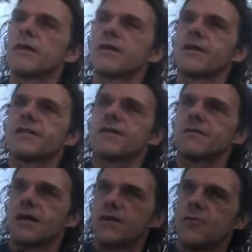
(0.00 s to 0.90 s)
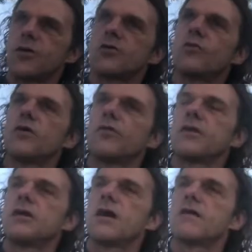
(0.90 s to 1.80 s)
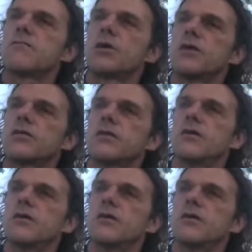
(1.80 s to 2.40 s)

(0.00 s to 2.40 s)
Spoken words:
and that's exactly what you want in the ice bath.